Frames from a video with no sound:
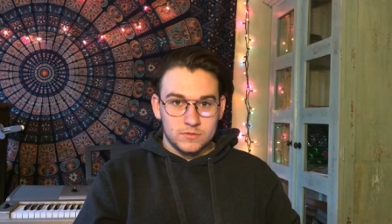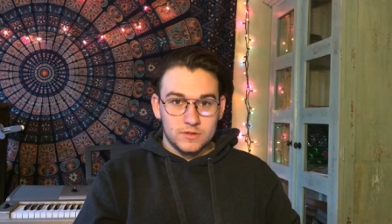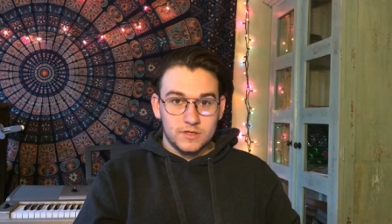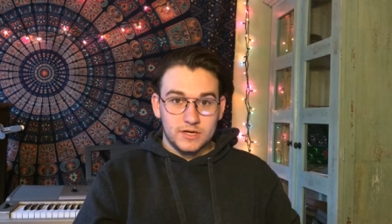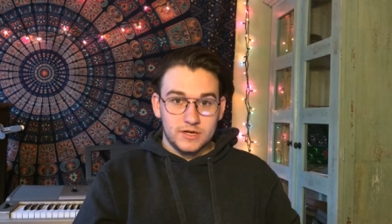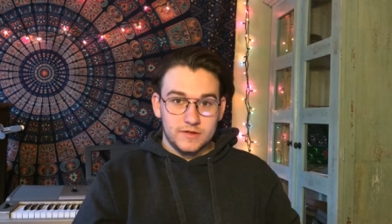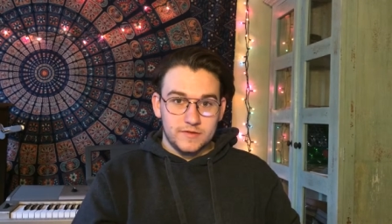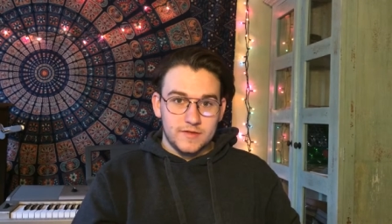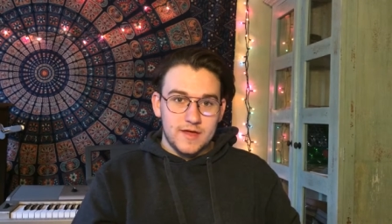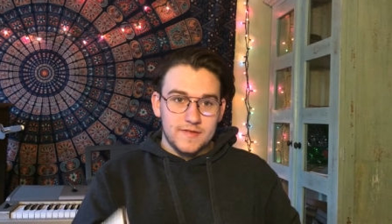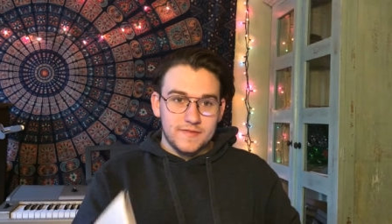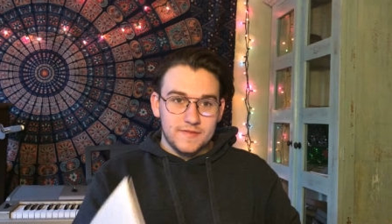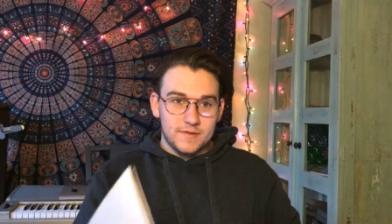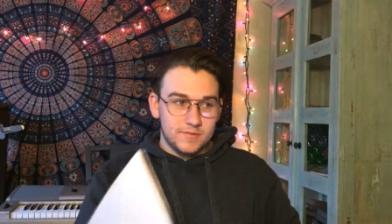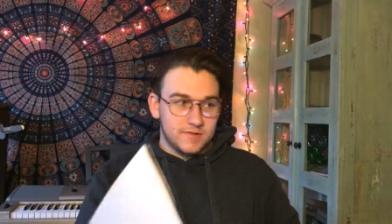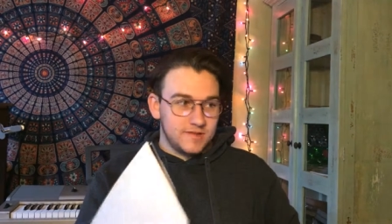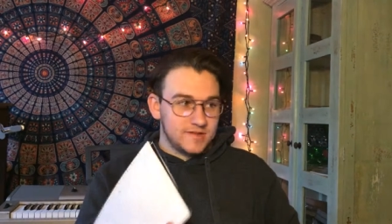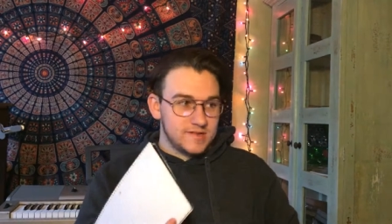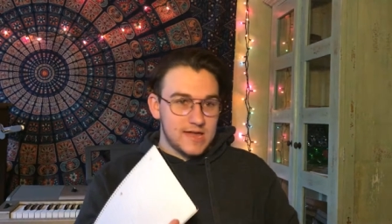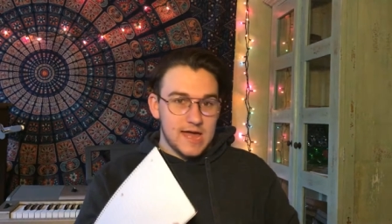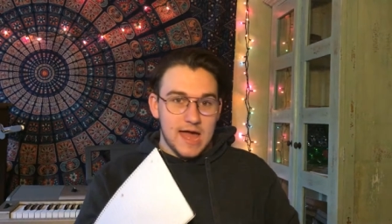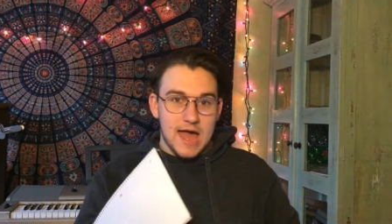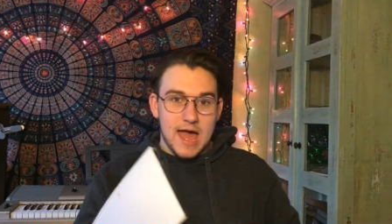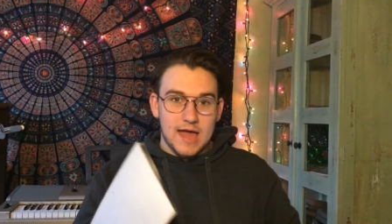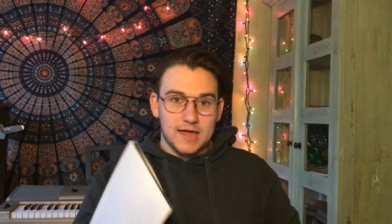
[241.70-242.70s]
Did you hear that? That
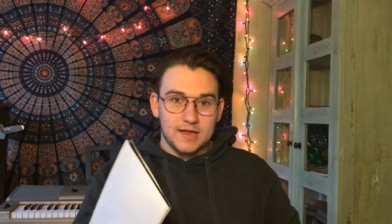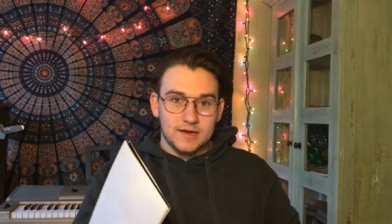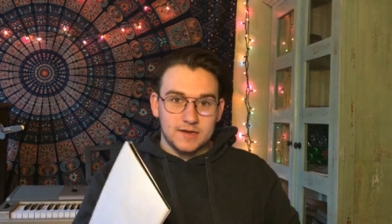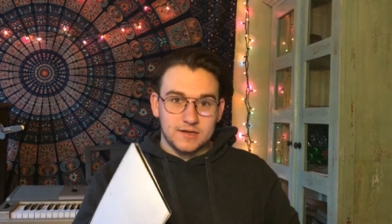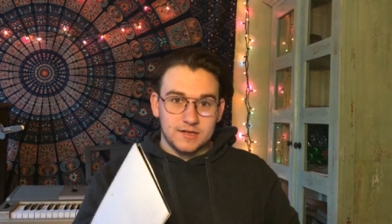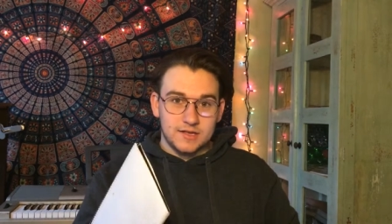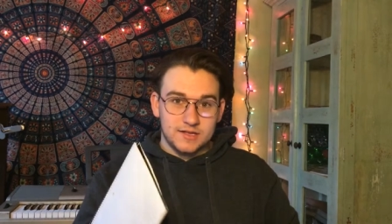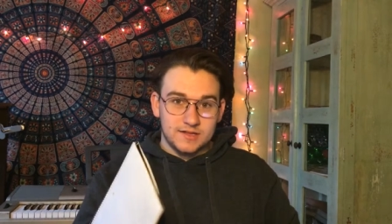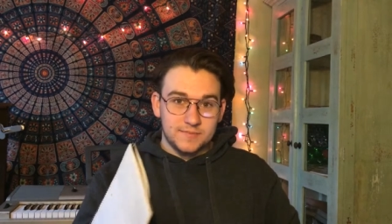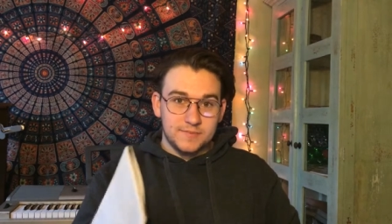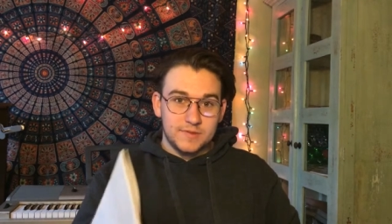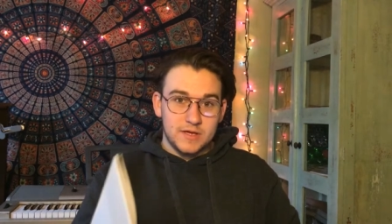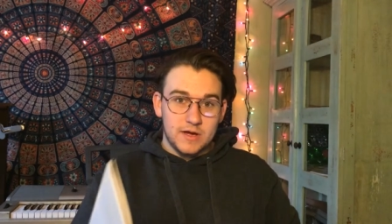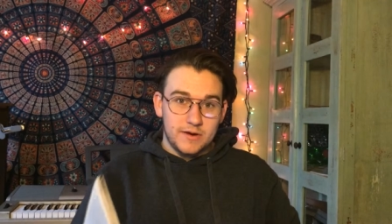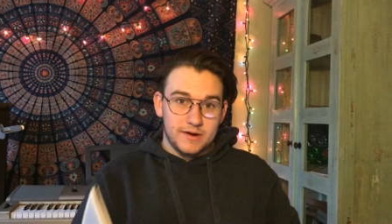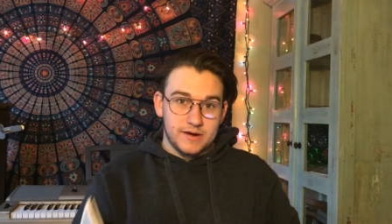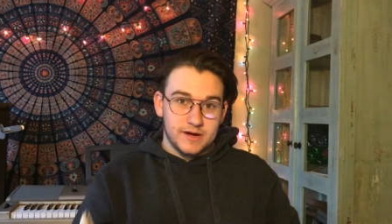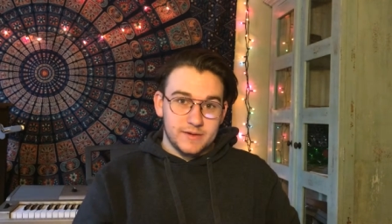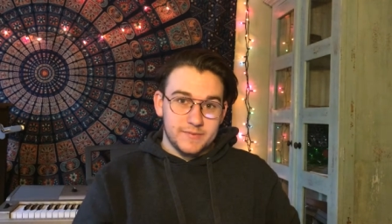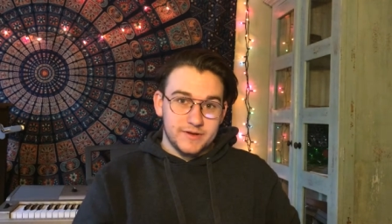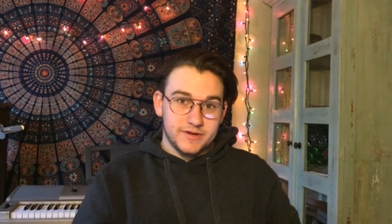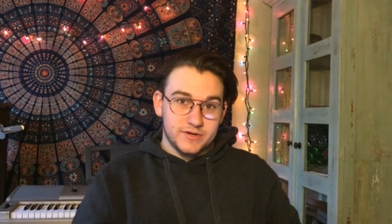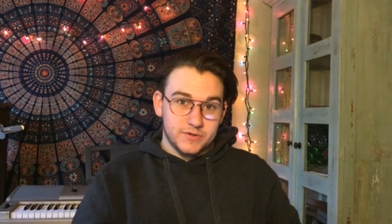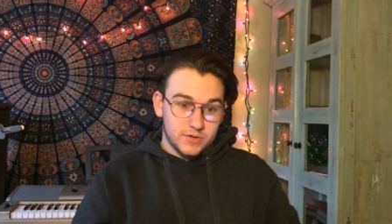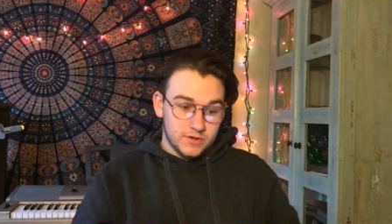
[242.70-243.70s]
was a cat. It's meowing
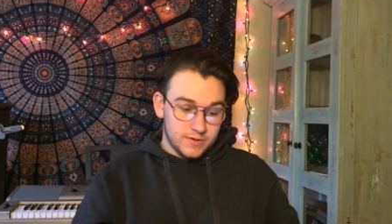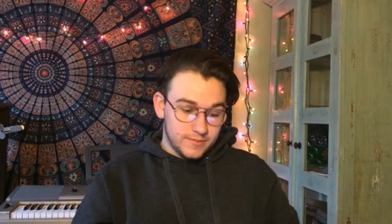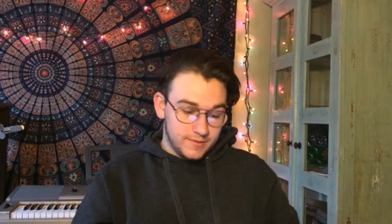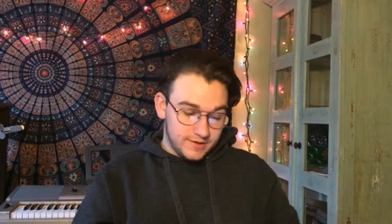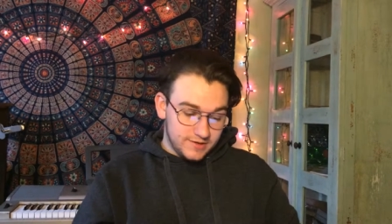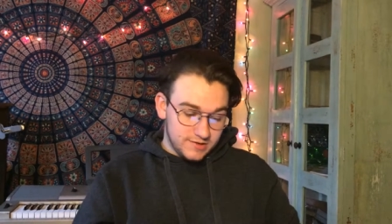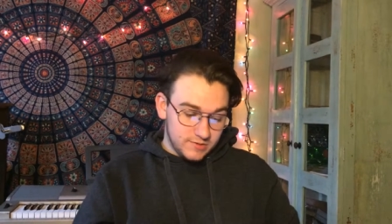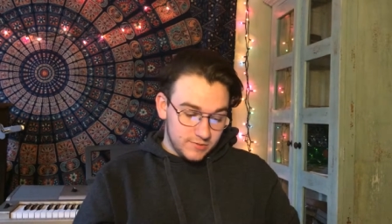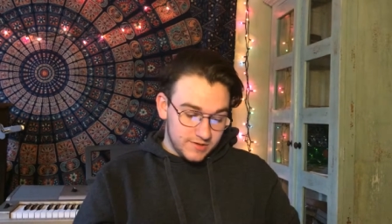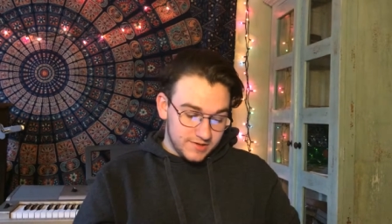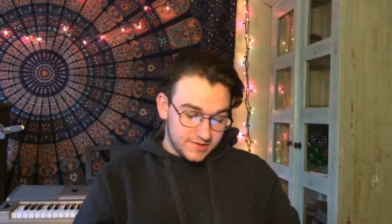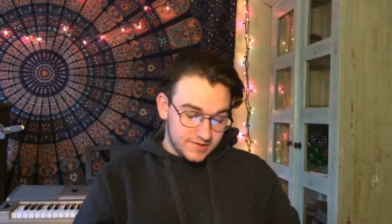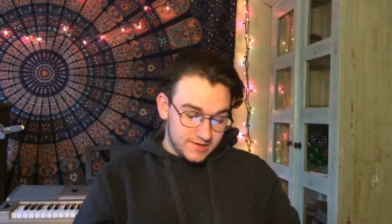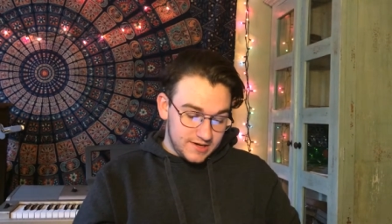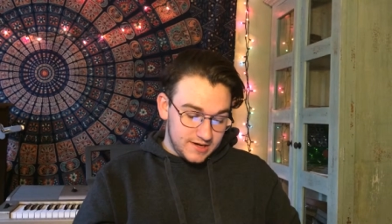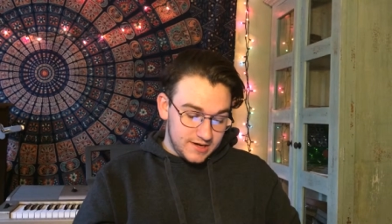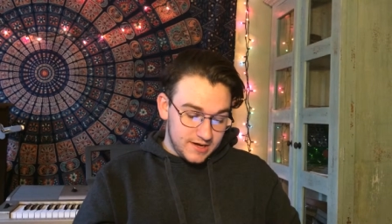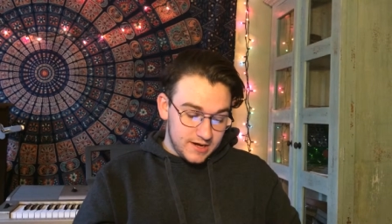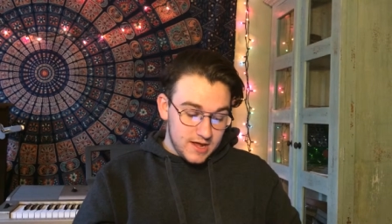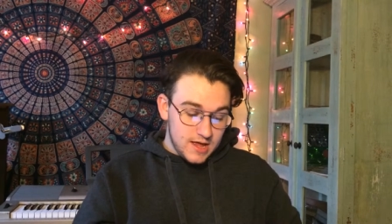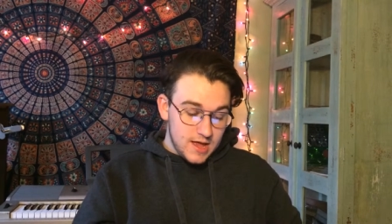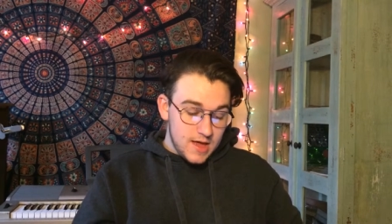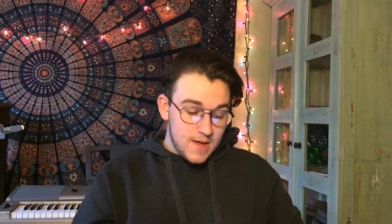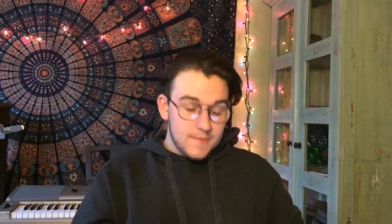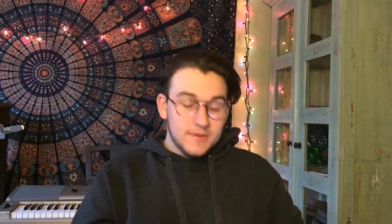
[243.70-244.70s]
at my door because it wants in.